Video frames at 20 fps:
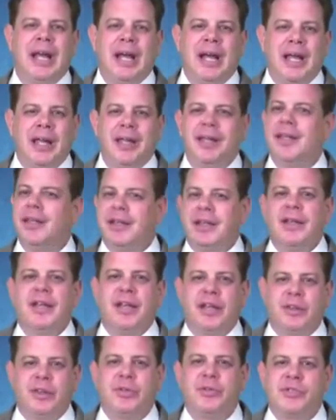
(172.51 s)
eye
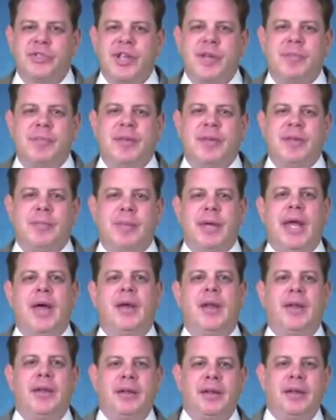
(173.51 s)
and do something
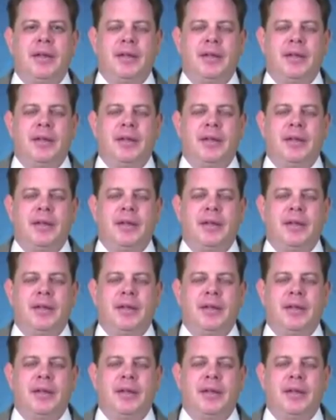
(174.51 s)
about it.